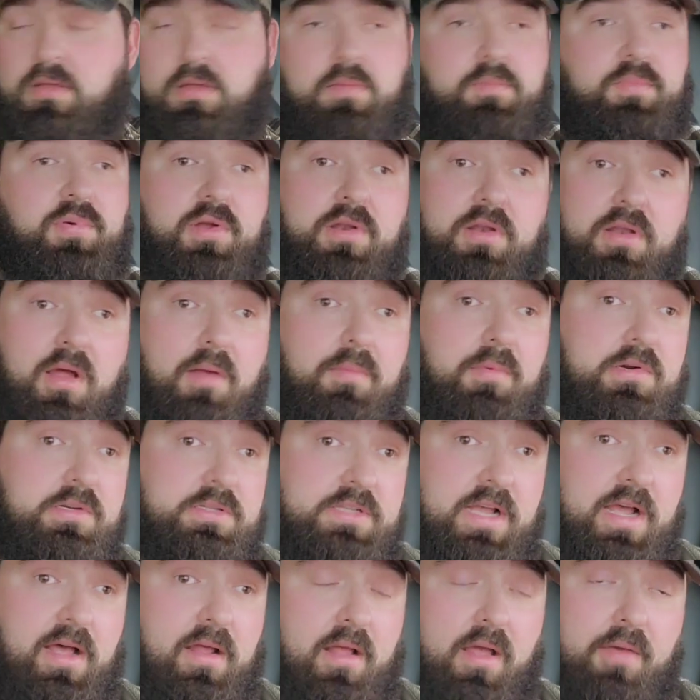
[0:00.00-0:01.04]
put numbers
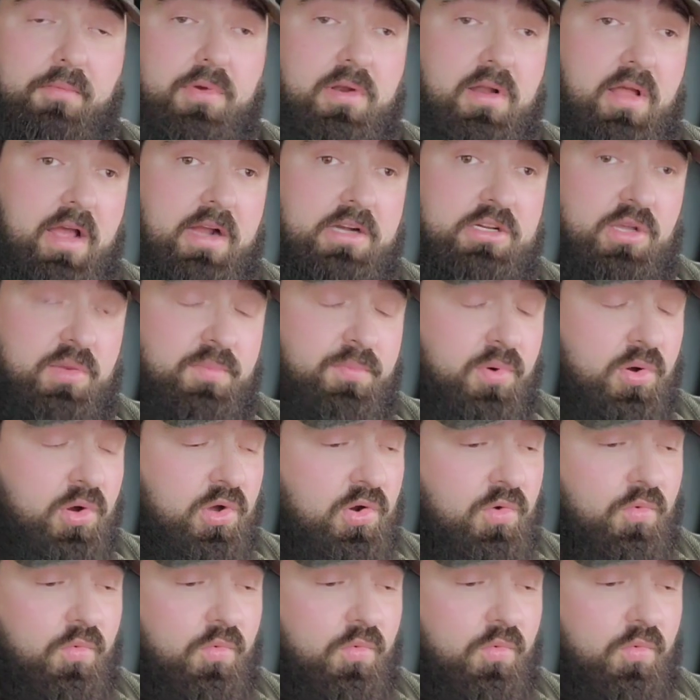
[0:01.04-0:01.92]
out. I want to actually put